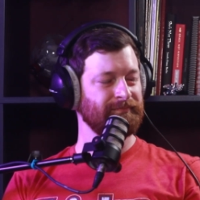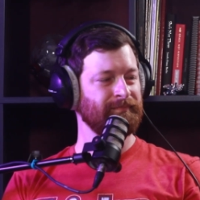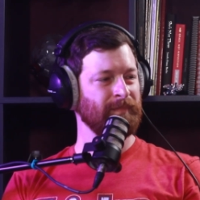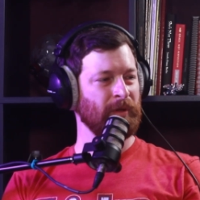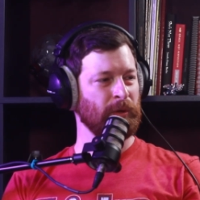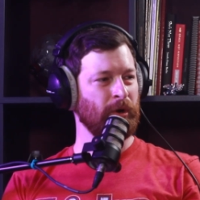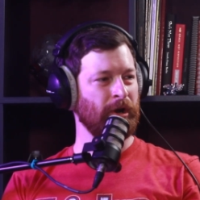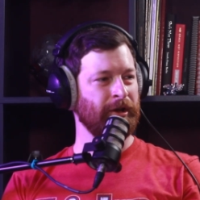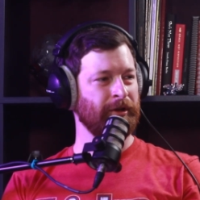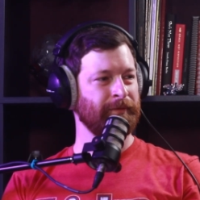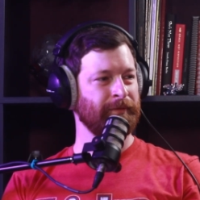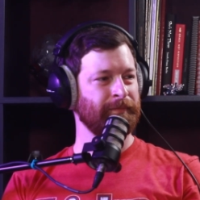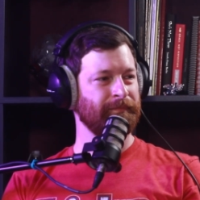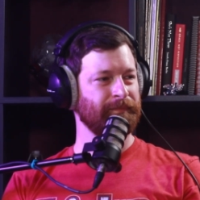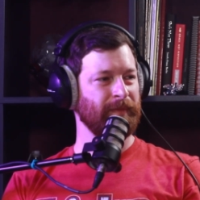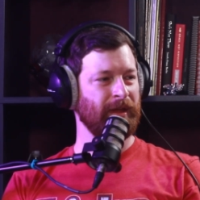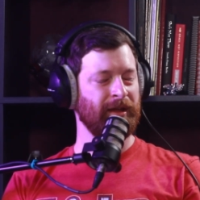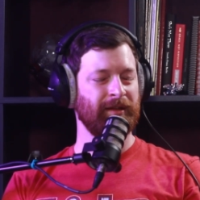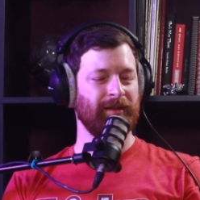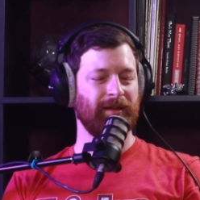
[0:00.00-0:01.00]
Right.
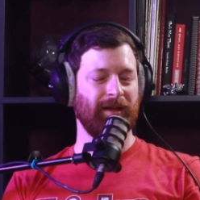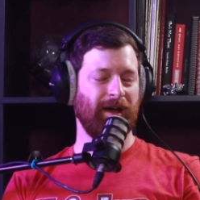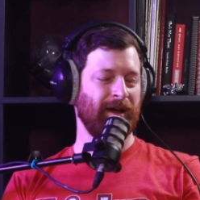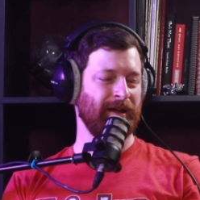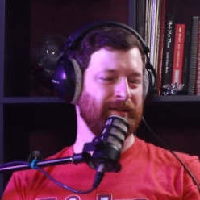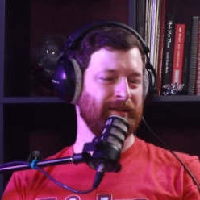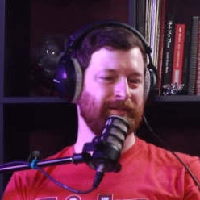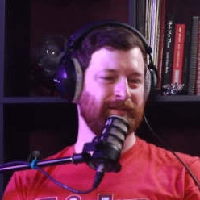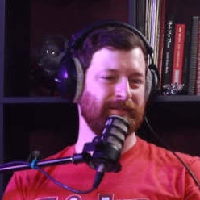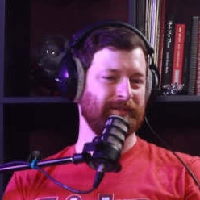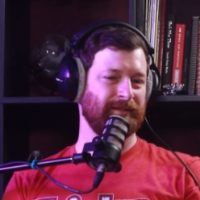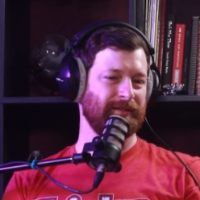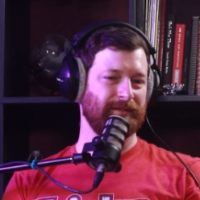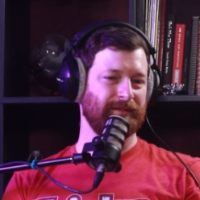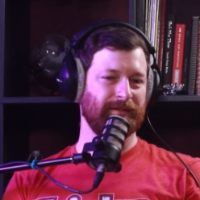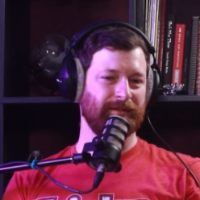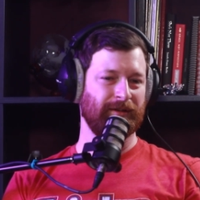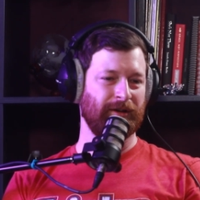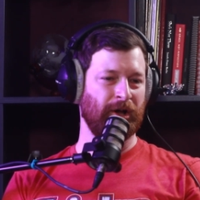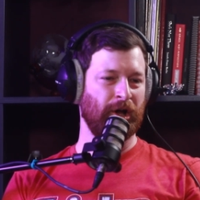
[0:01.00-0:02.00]
Uh, I,
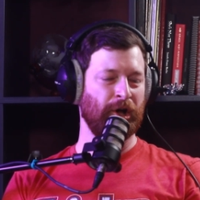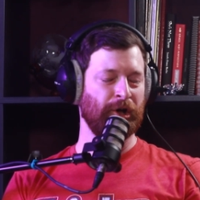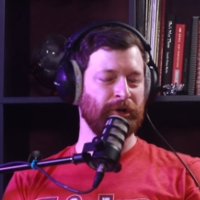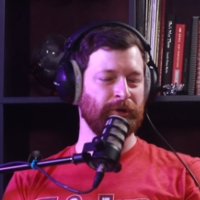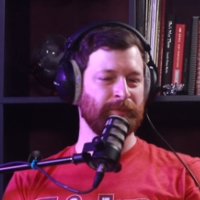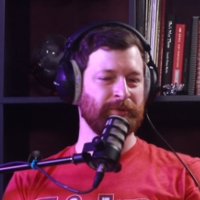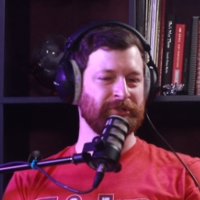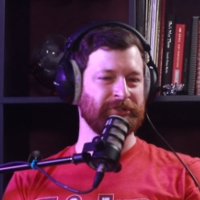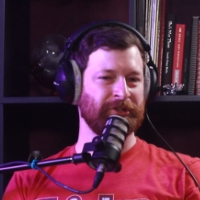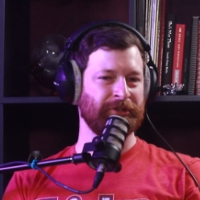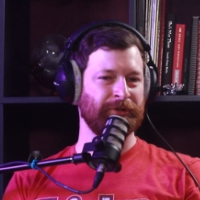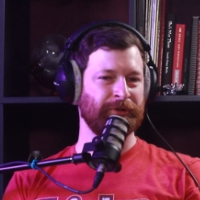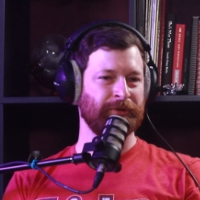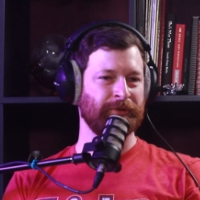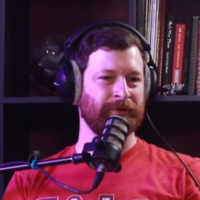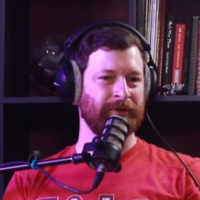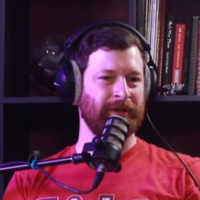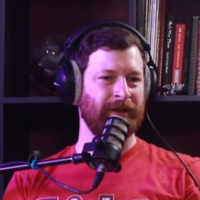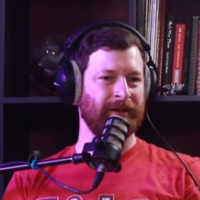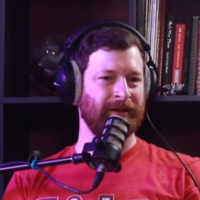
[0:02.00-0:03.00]
I 100%
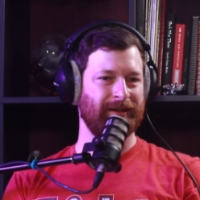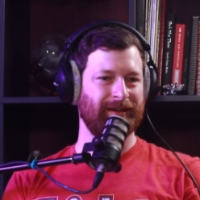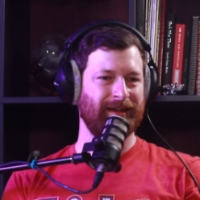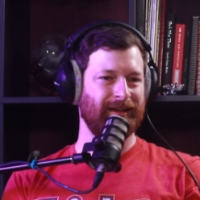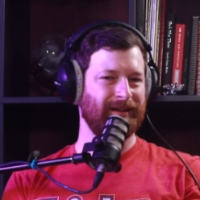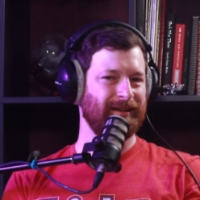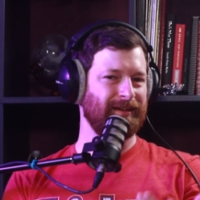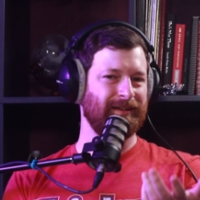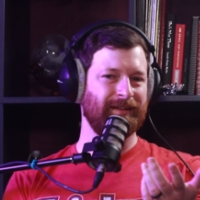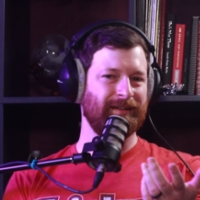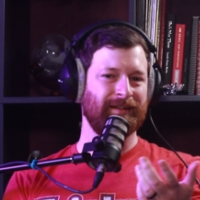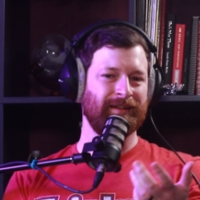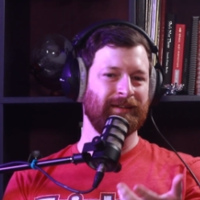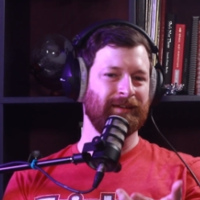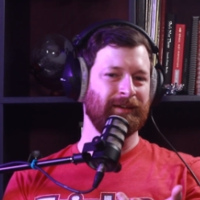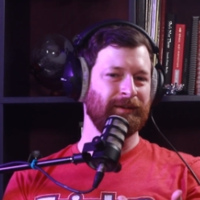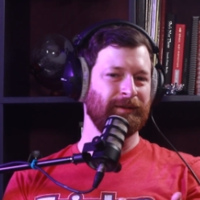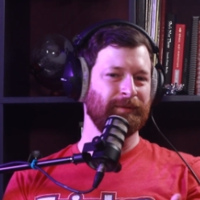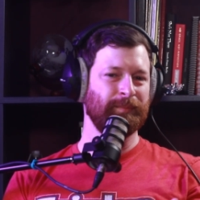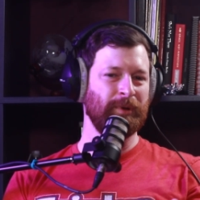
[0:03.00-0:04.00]
agree.
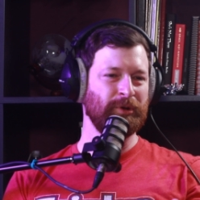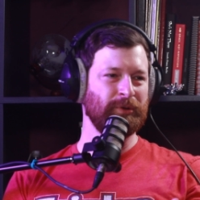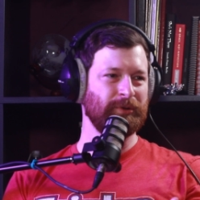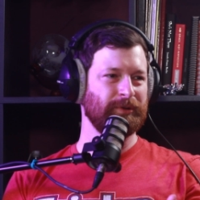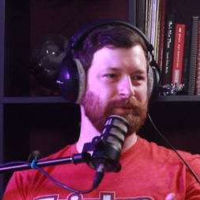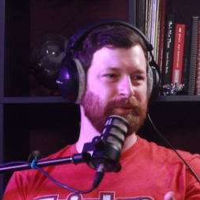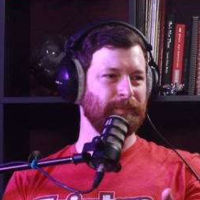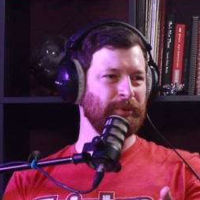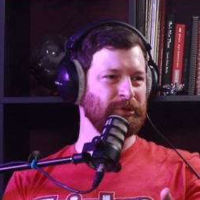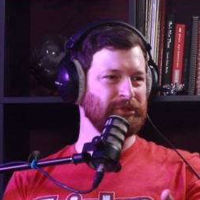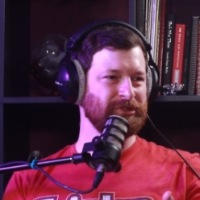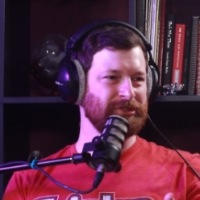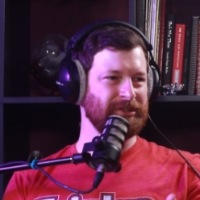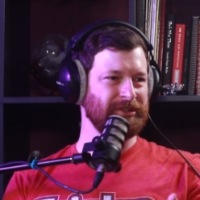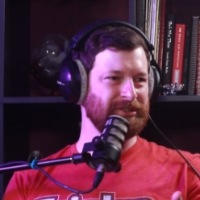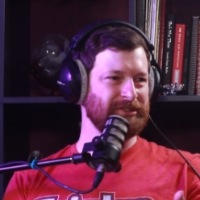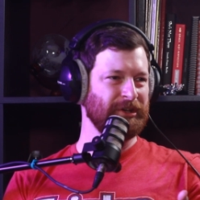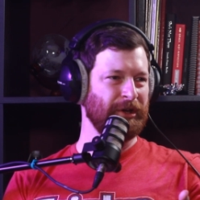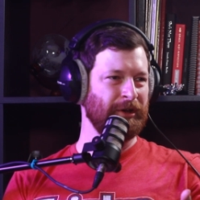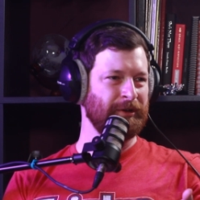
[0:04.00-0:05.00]
But most of the
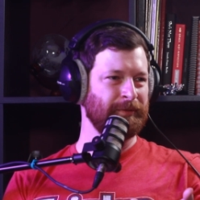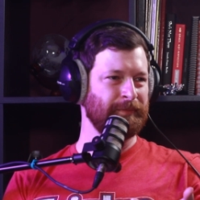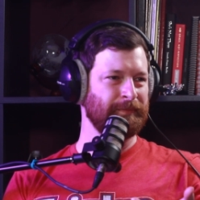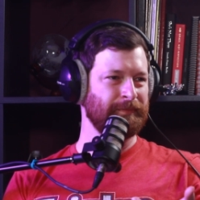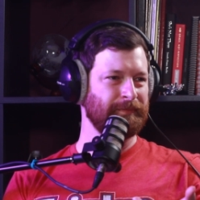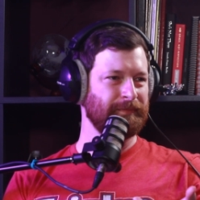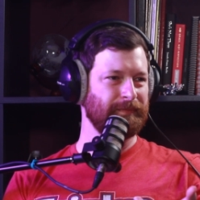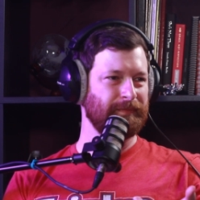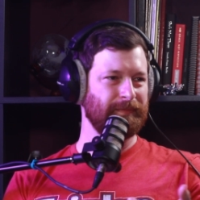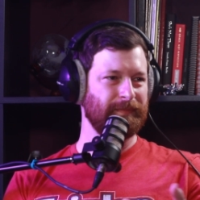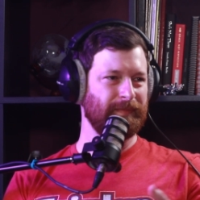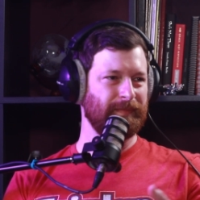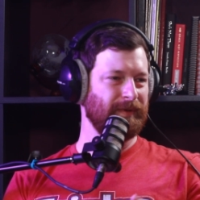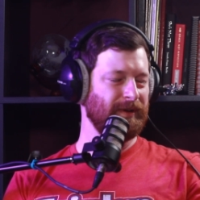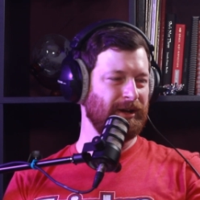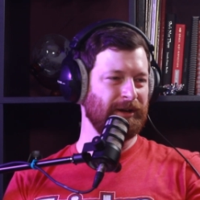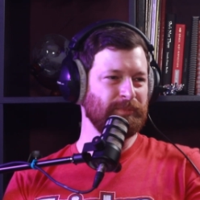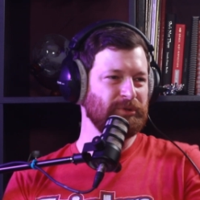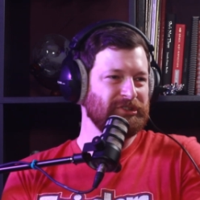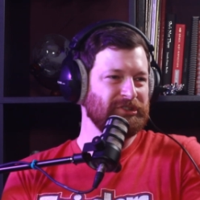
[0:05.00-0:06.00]
time,
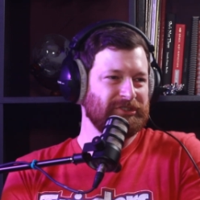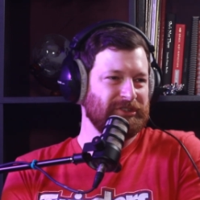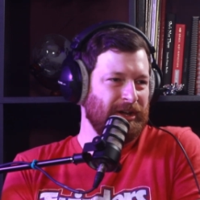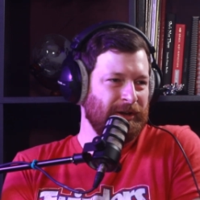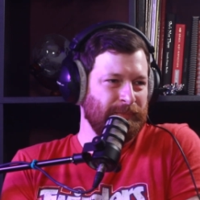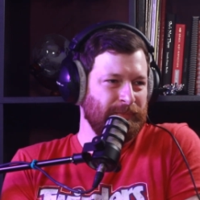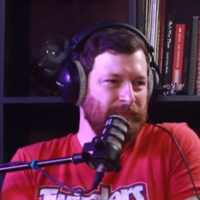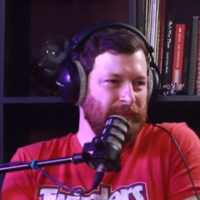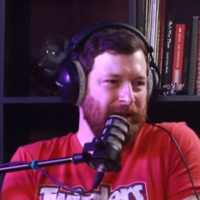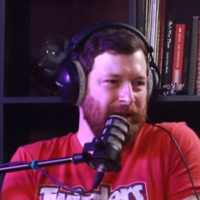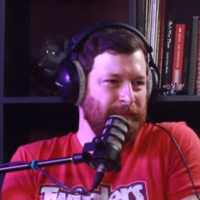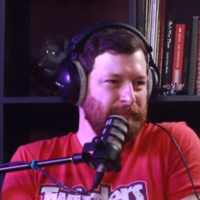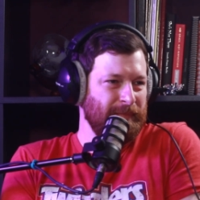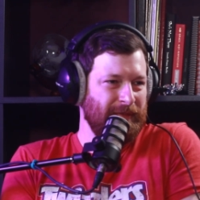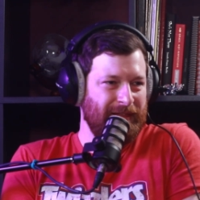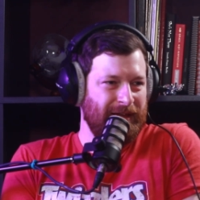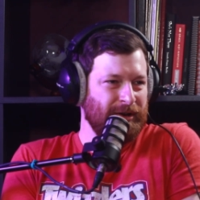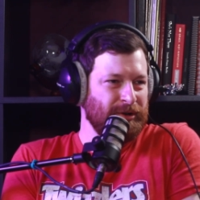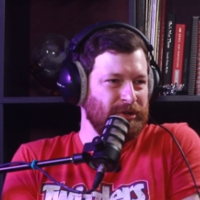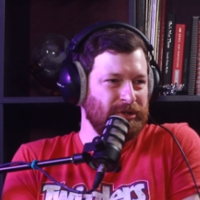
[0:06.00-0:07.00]
I'm just I'm I'm
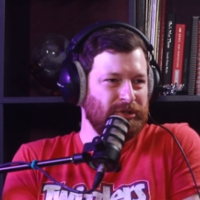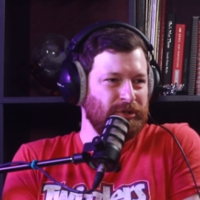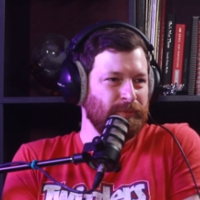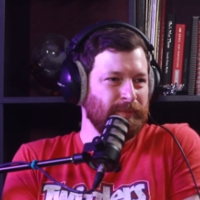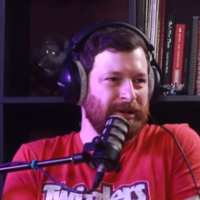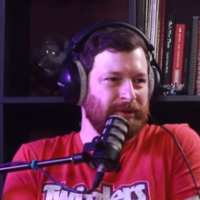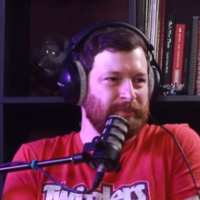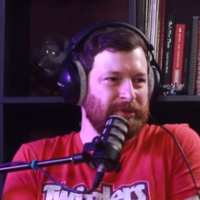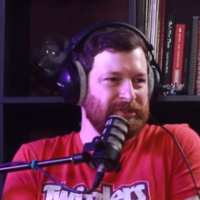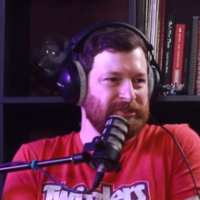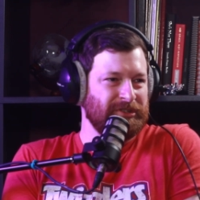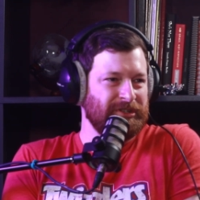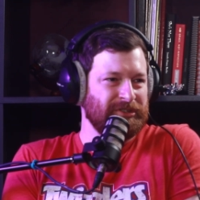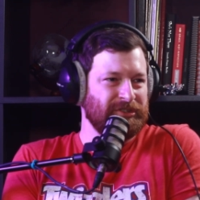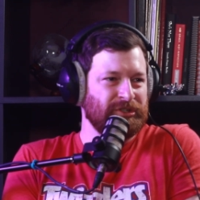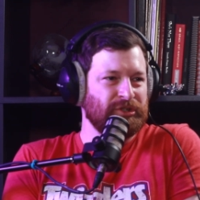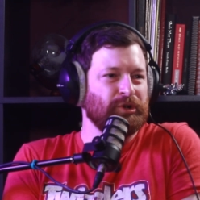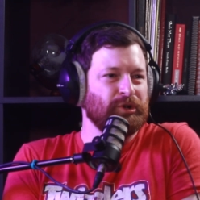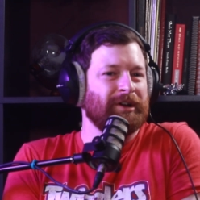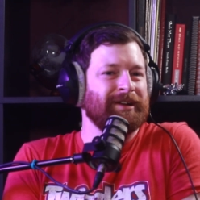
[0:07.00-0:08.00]
there to do my business
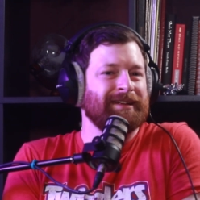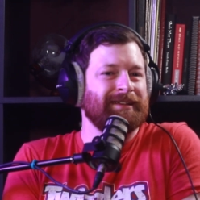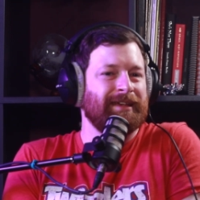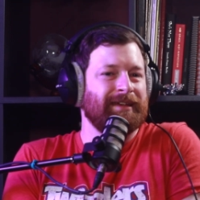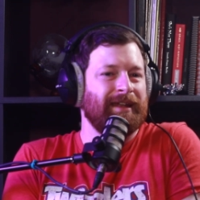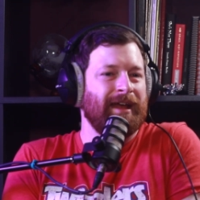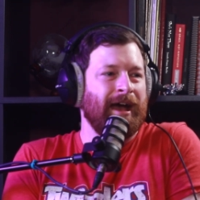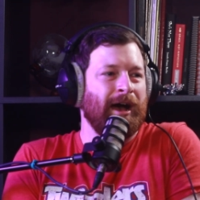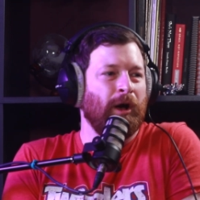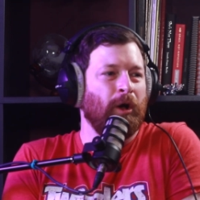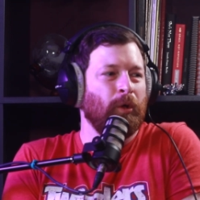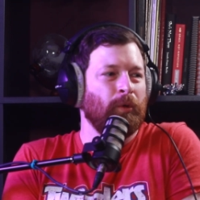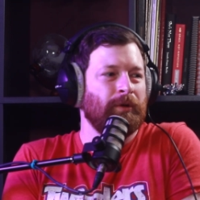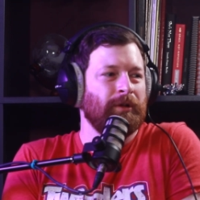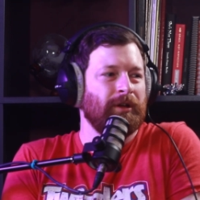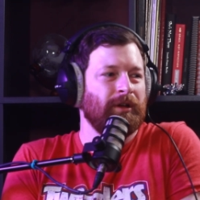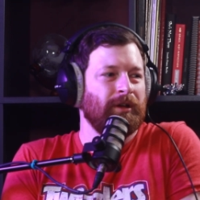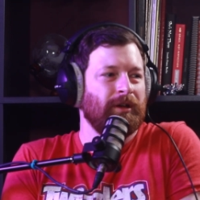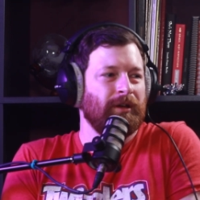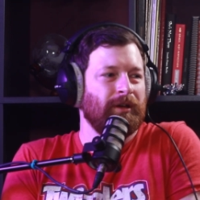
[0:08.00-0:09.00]
and try to get out
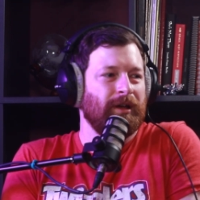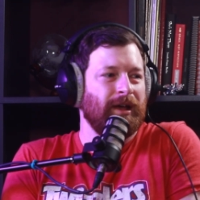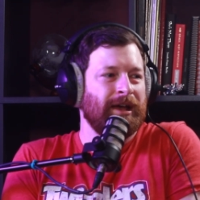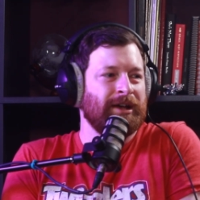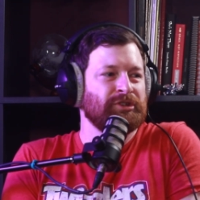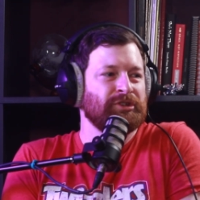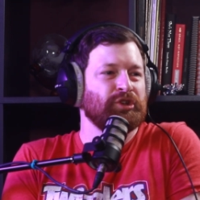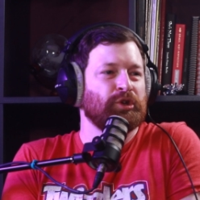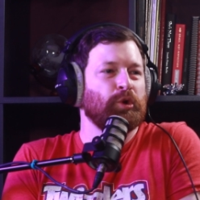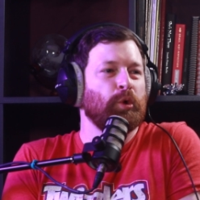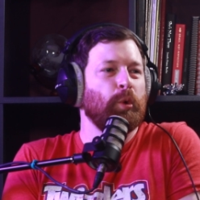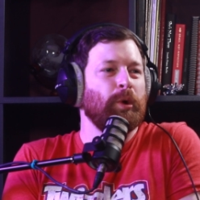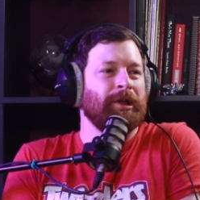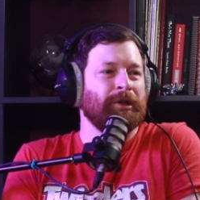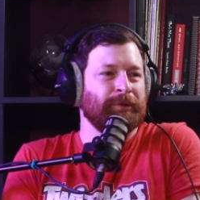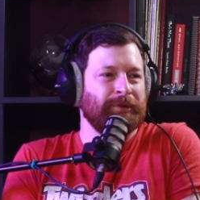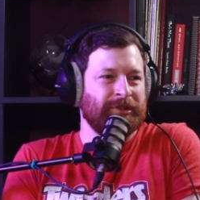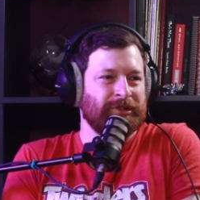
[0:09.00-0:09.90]
as quickly as